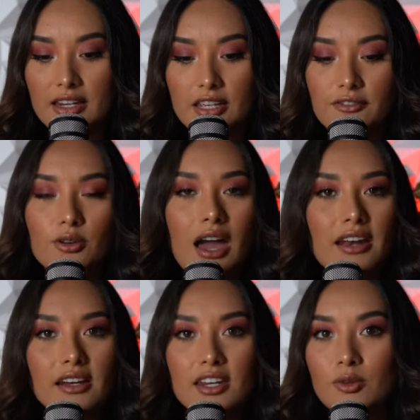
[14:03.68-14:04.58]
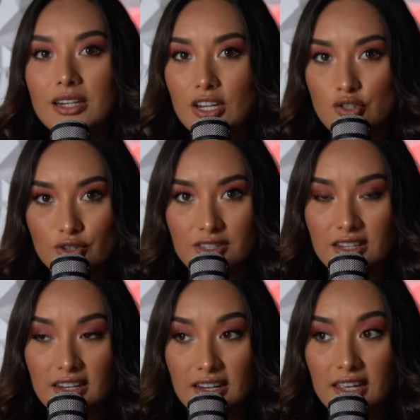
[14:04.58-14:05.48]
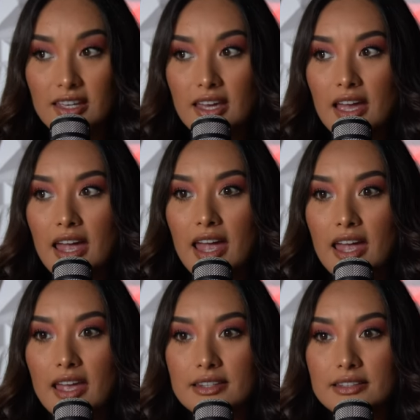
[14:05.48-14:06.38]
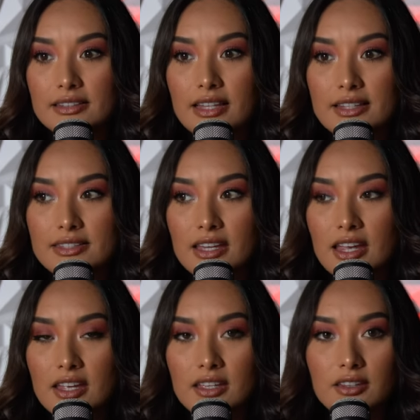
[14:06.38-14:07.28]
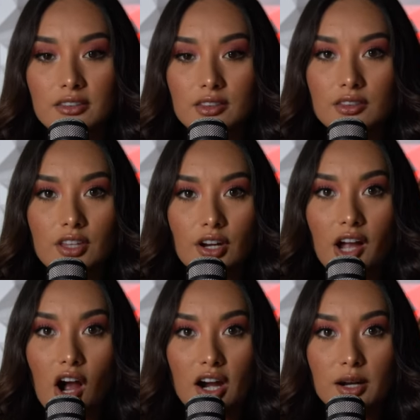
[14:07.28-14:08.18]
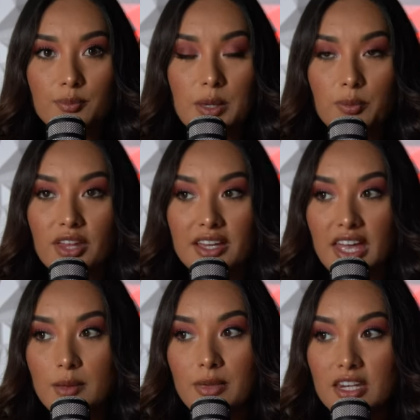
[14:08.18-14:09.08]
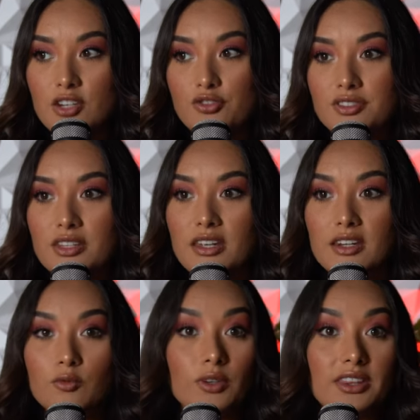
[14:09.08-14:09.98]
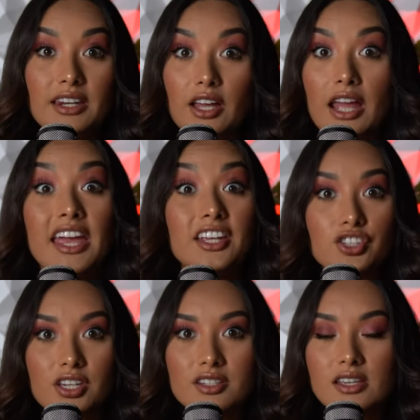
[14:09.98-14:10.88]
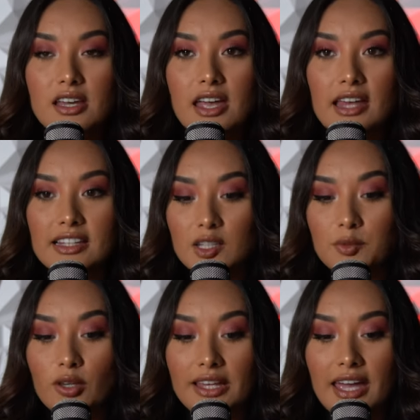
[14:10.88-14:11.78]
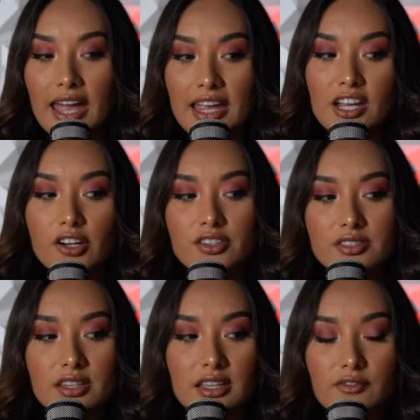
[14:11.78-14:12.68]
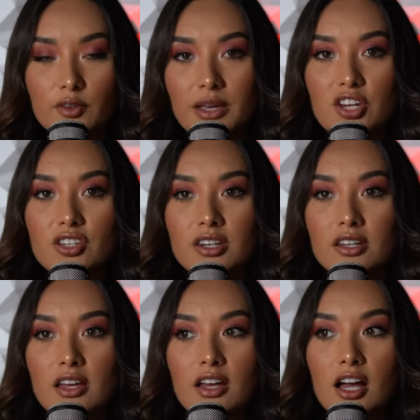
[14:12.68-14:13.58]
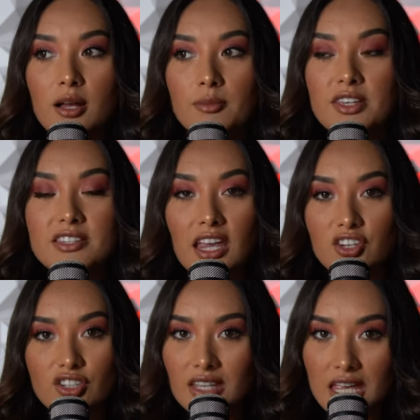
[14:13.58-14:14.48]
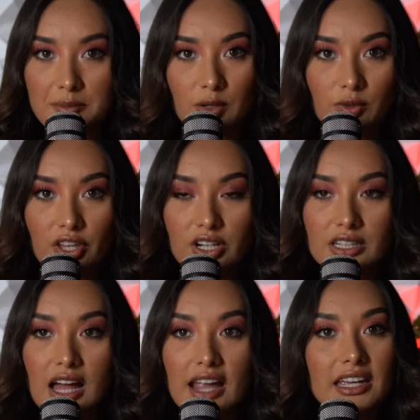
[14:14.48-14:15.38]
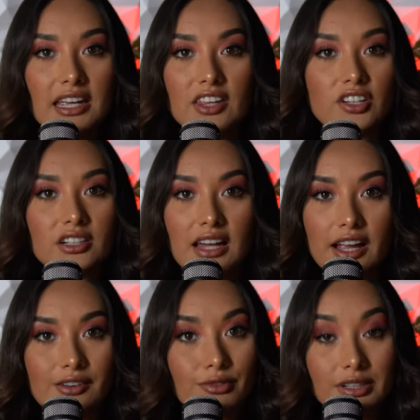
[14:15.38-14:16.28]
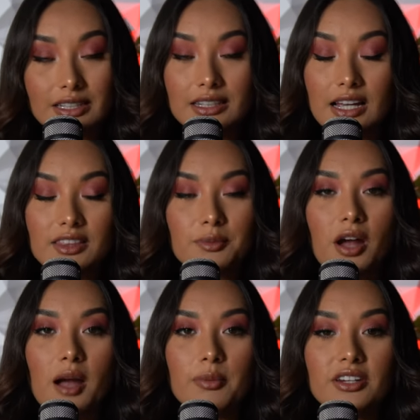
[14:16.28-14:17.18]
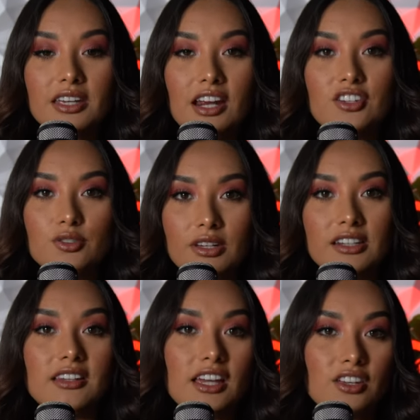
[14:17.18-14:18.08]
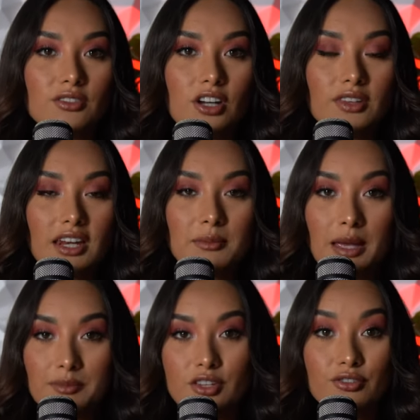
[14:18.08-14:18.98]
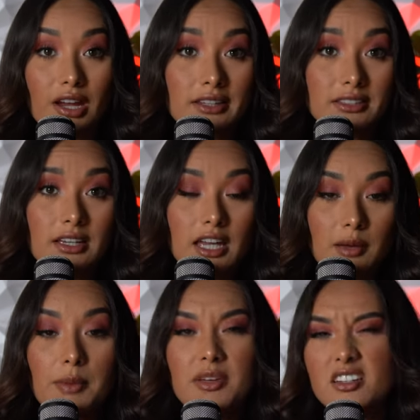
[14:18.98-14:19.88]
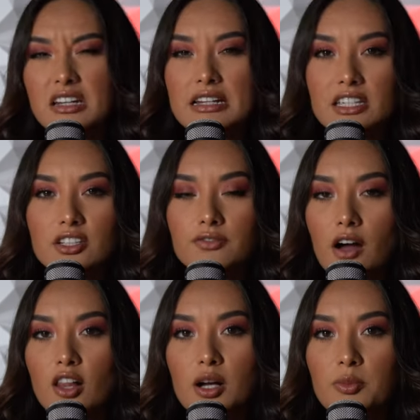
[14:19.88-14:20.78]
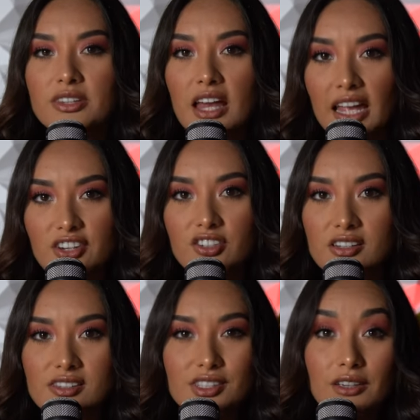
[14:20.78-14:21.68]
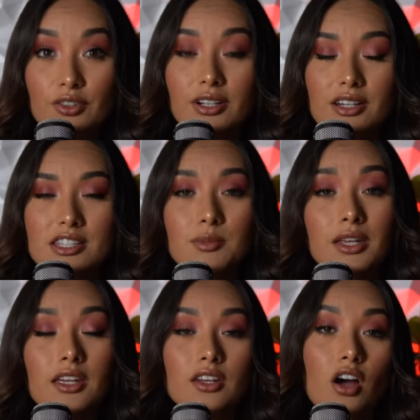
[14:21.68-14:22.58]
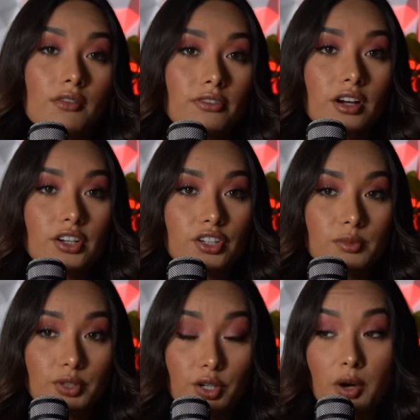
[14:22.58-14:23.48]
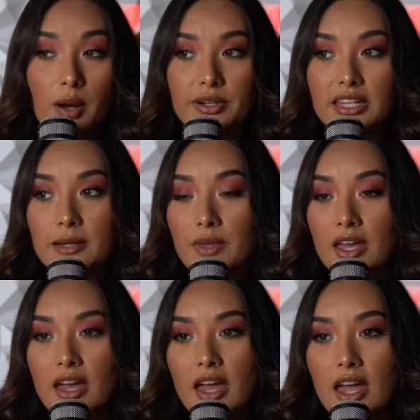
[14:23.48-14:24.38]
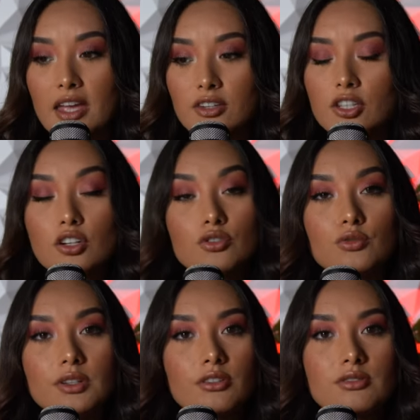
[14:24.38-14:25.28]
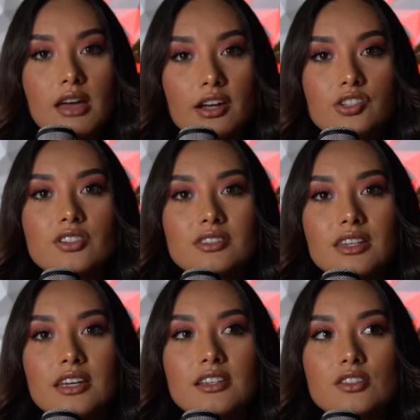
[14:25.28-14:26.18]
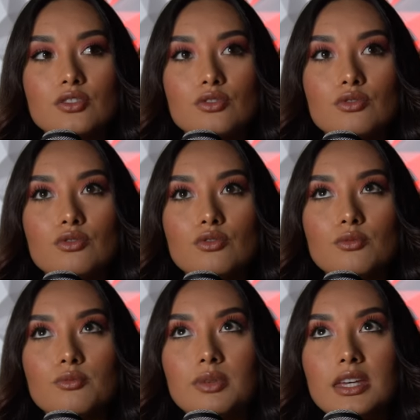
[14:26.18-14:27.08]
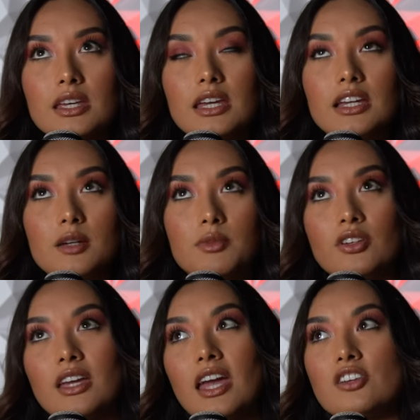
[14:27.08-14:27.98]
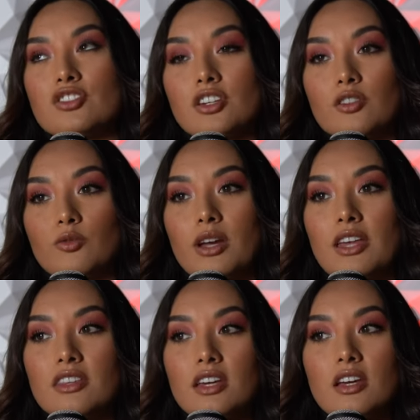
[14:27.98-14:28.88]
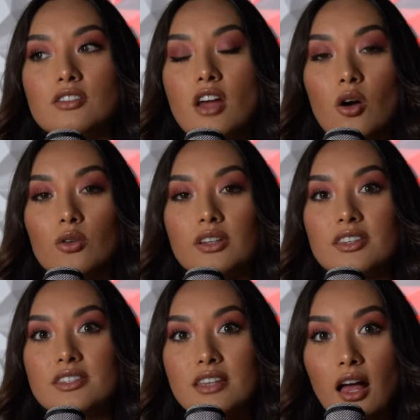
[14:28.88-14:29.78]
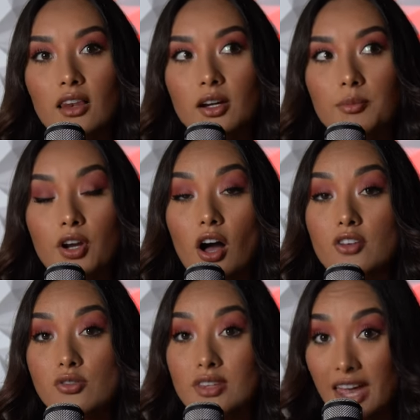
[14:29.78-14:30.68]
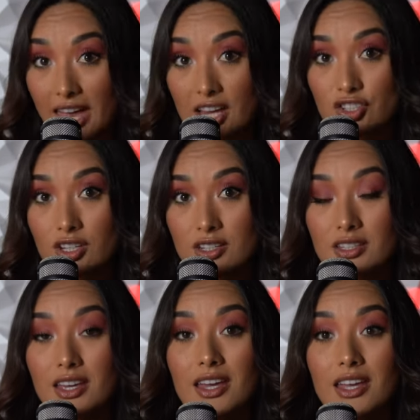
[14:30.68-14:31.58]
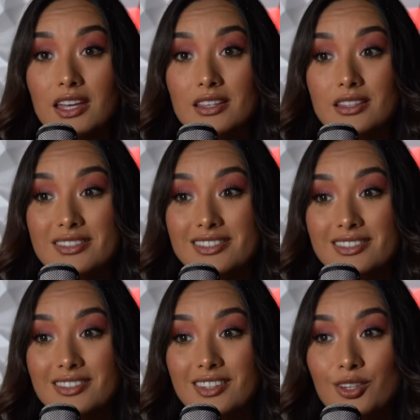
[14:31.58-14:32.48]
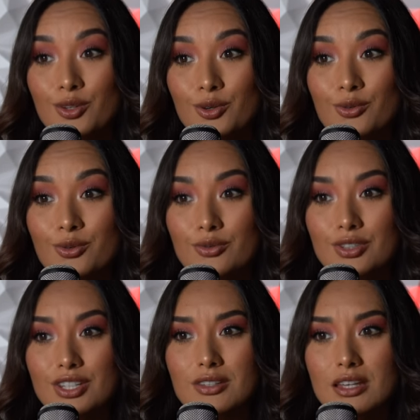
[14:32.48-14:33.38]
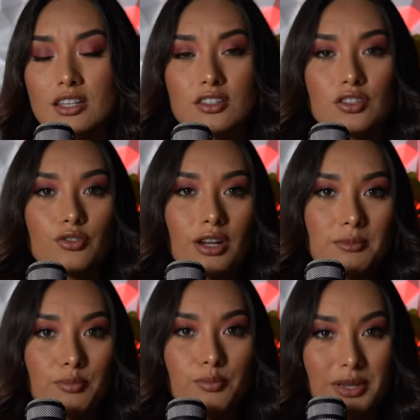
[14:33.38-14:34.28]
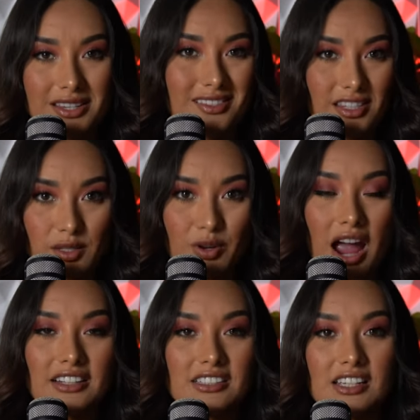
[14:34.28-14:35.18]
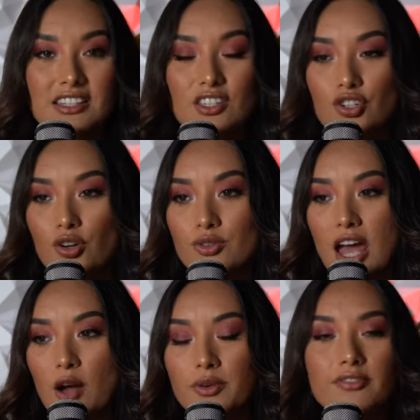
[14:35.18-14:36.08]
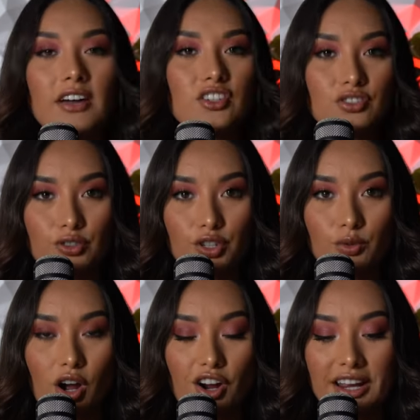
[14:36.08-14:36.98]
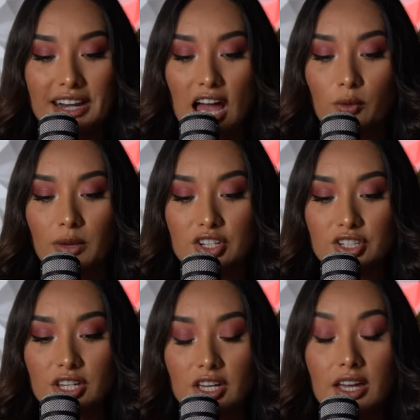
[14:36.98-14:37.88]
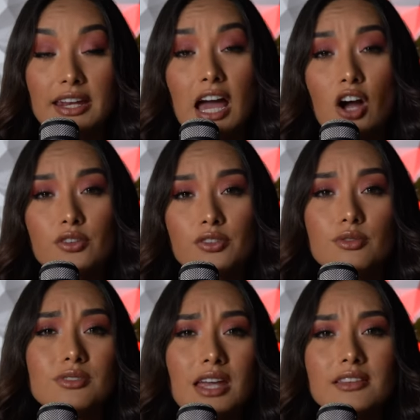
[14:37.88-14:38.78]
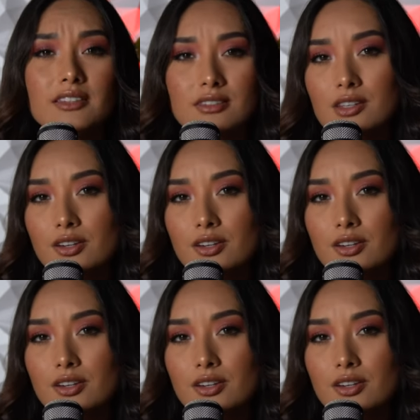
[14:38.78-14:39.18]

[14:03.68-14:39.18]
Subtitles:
and if you had anyone interested in it. And let's say there are people that came in interested in with an agent and let them know like, hey, here's the information. This agent came in with their client and their client really liked the property. And I just wanted to let you know that it might be great. It might be a good idea to follow up with that agent and see if they're going to submit an offer on your property. And, you know, doing those extra things to be in communication with not only the seller, but also the agent is, you know, just it's a great business practice. It shows how professional you are and how much and how you take this